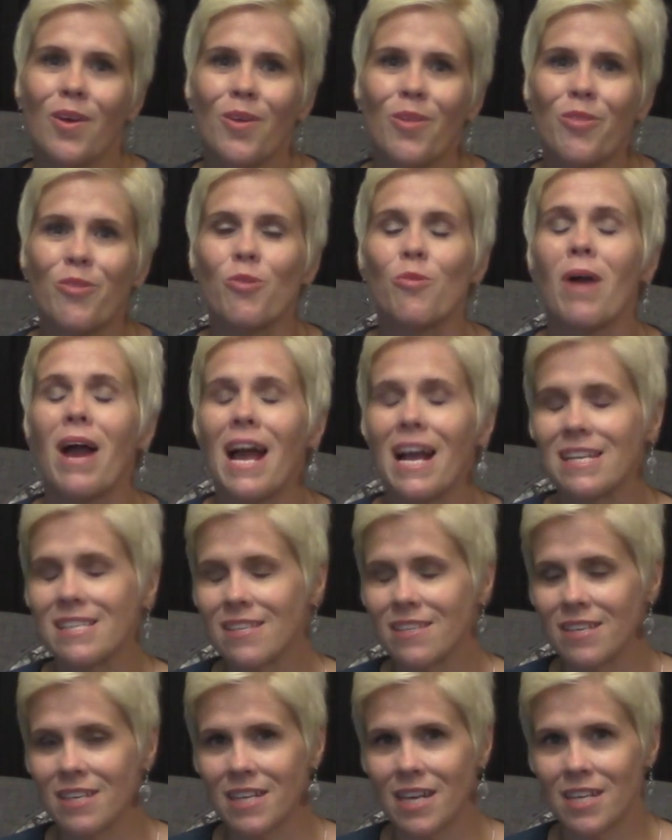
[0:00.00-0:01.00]
Through
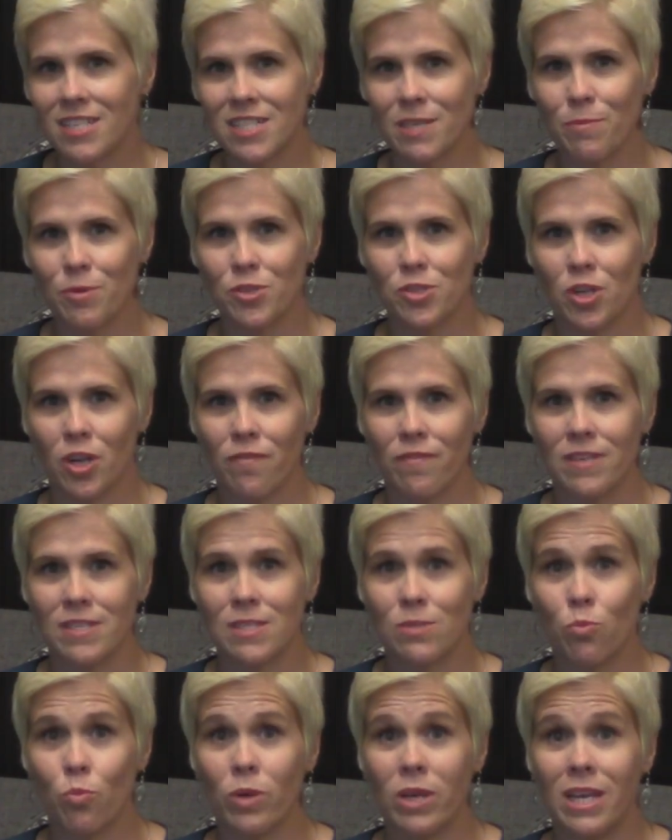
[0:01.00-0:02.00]
excellent customer
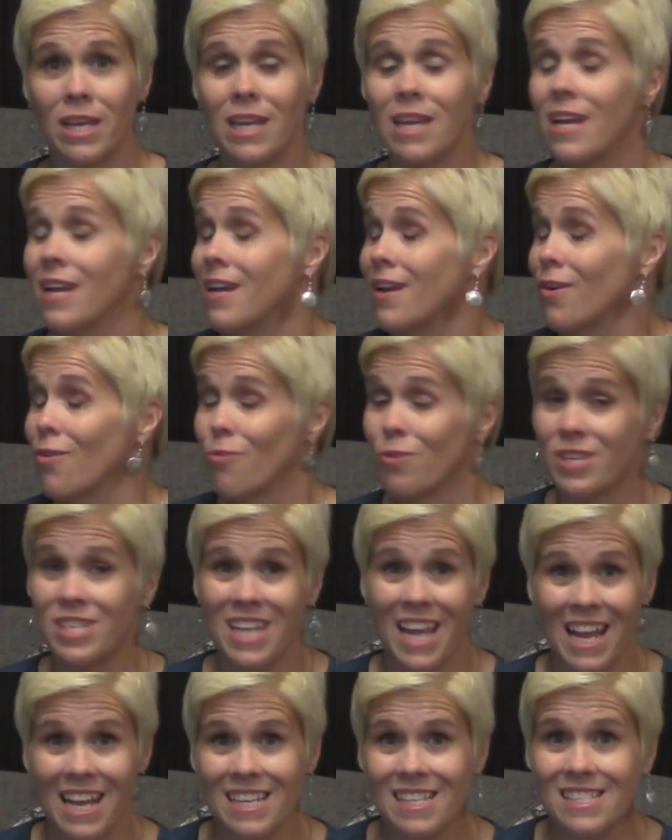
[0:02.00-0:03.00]
service, we
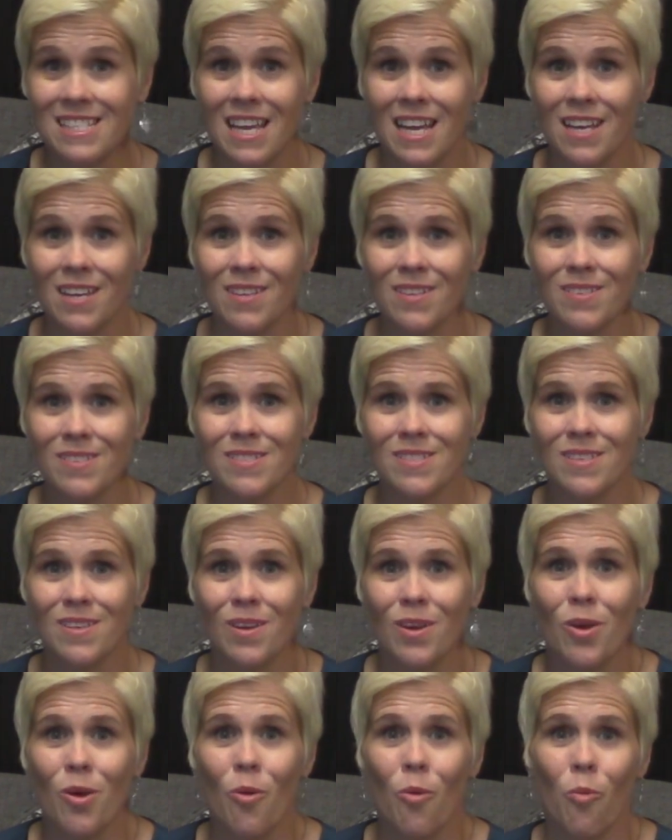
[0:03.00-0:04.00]
retain sales,
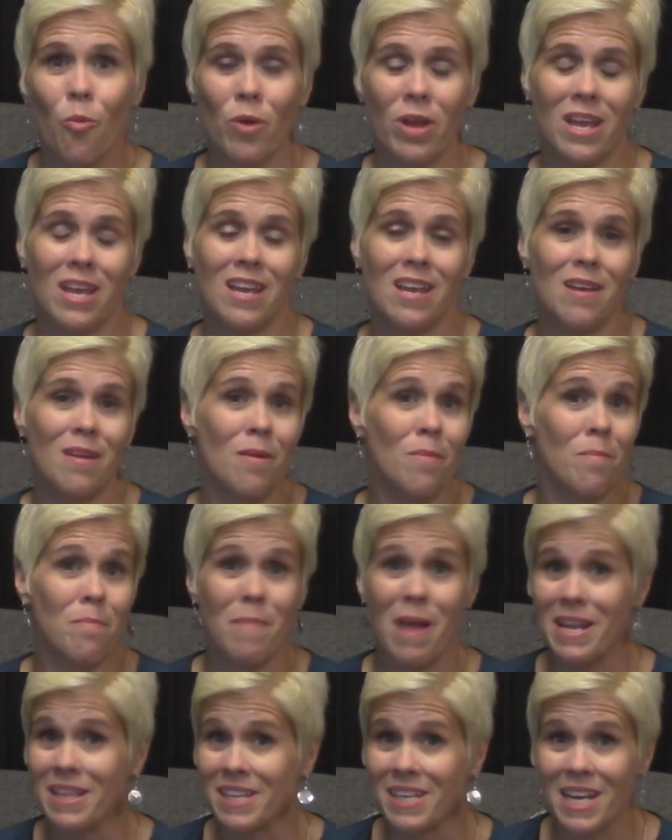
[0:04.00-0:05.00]
we
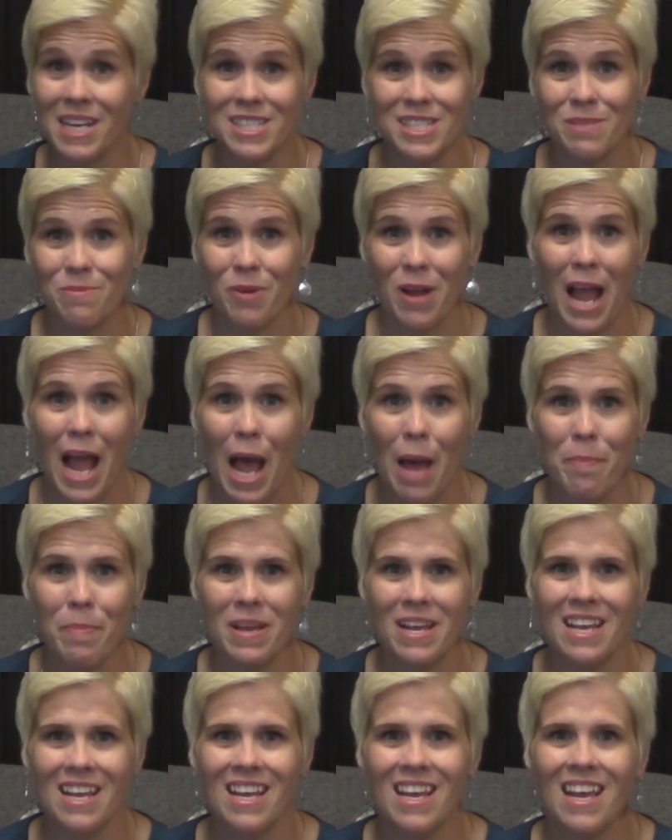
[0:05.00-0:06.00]
make the customer
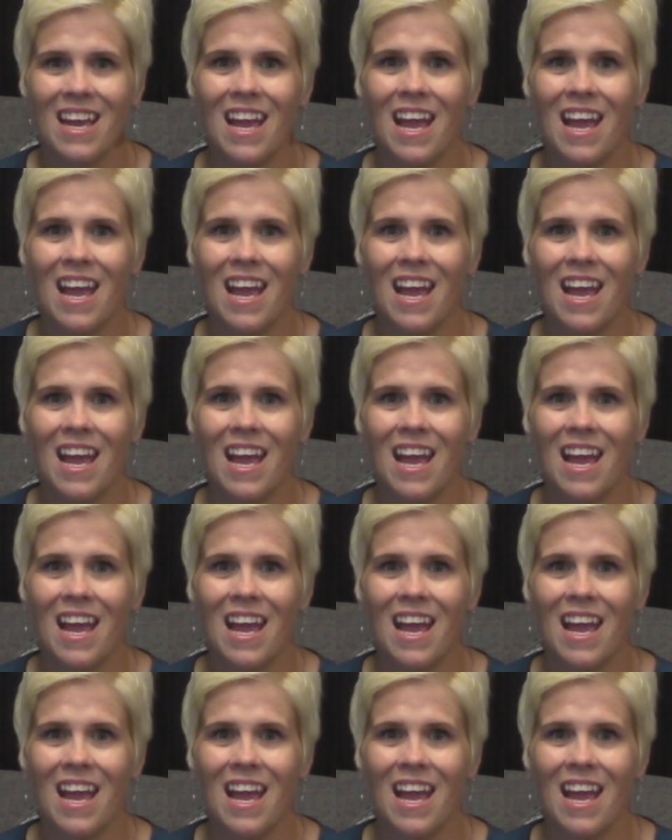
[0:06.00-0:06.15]
happy,